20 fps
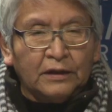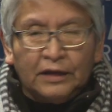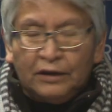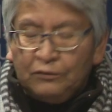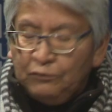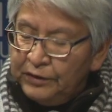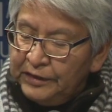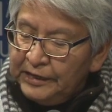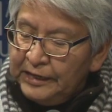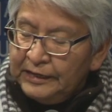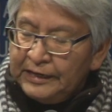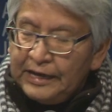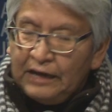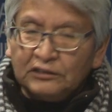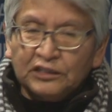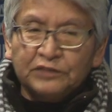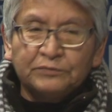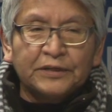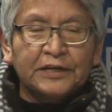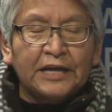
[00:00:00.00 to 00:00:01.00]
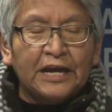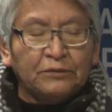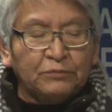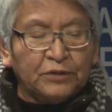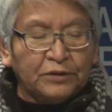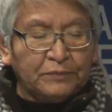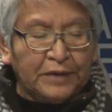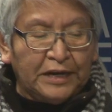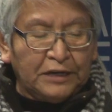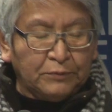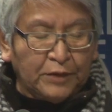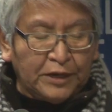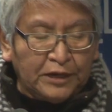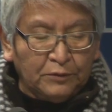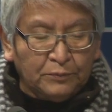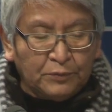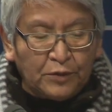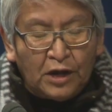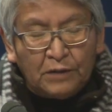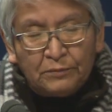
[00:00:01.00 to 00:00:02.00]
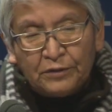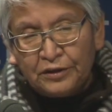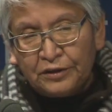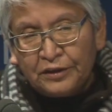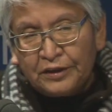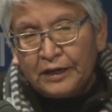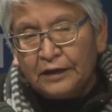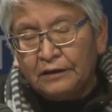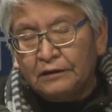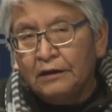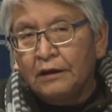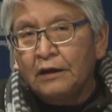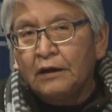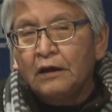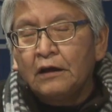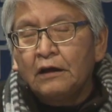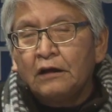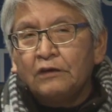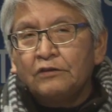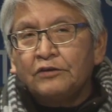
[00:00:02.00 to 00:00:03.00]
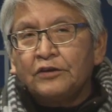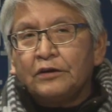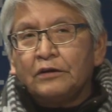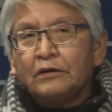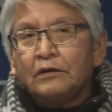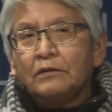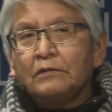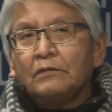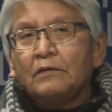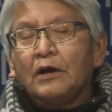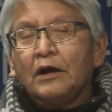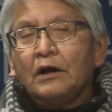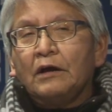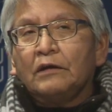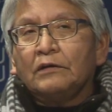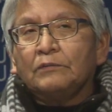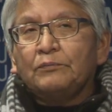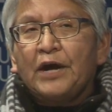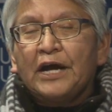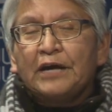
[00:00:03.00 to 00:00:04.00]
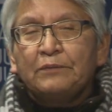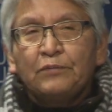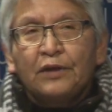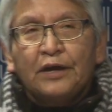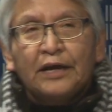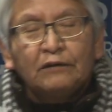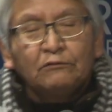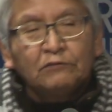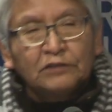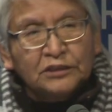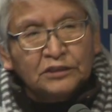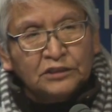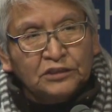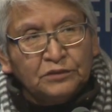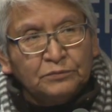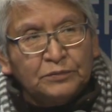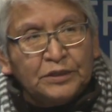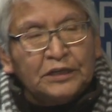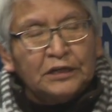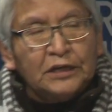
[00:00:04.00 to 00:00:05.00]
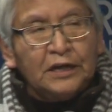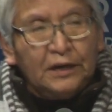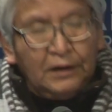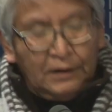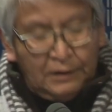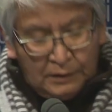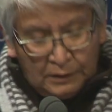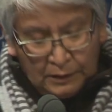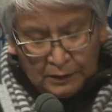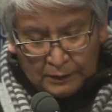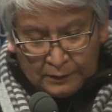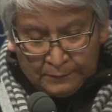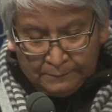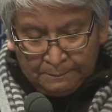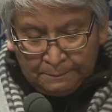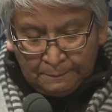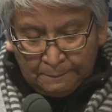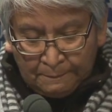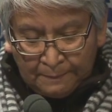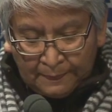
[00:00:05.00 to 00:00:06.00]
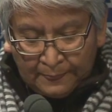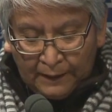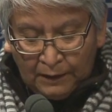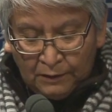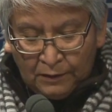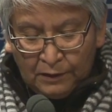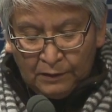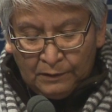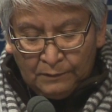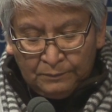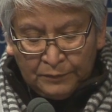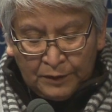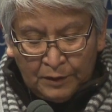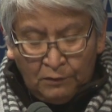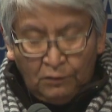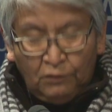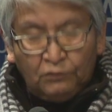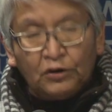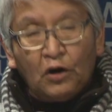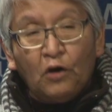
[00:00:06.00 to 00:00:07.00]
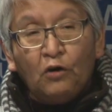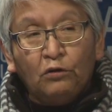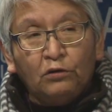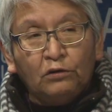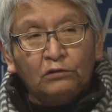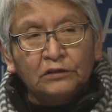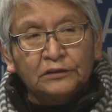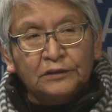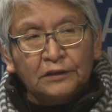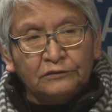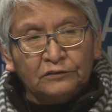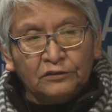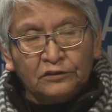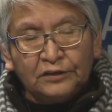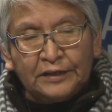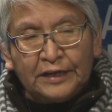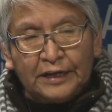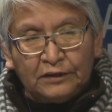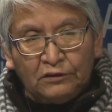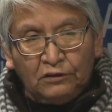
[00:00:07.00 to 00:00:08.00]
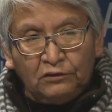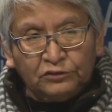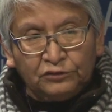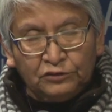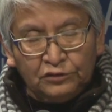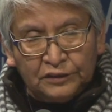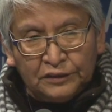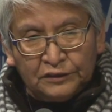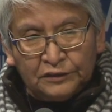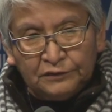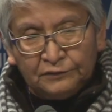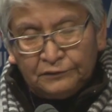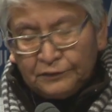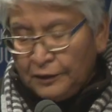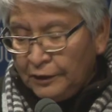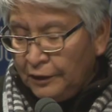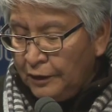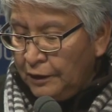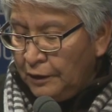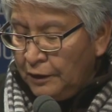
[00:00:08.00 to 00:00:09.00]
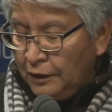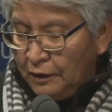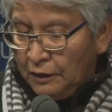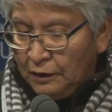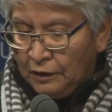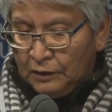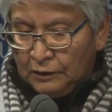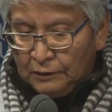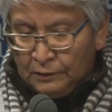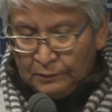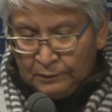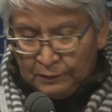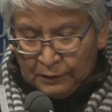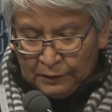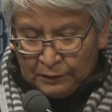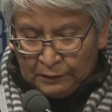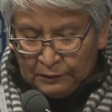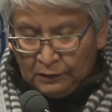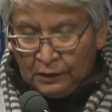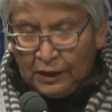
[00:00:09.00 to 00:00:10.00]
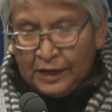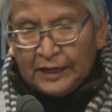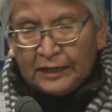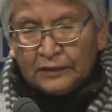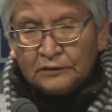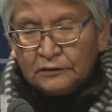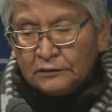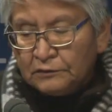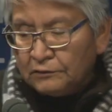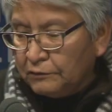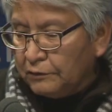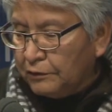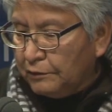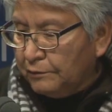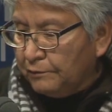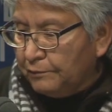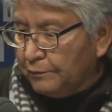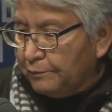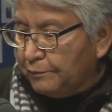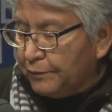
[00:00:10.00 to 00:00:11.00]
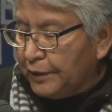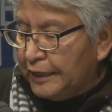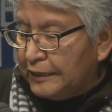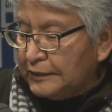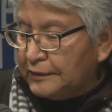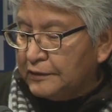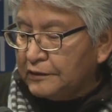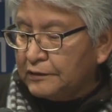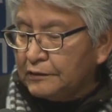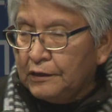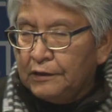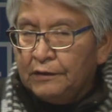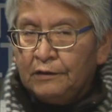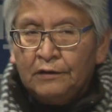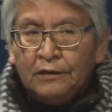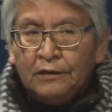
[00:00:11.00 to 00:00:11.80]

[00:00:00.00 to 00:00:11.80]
And when the announcement had been made by Obama that the pipeline was to be on hold to look at alternative lines, places.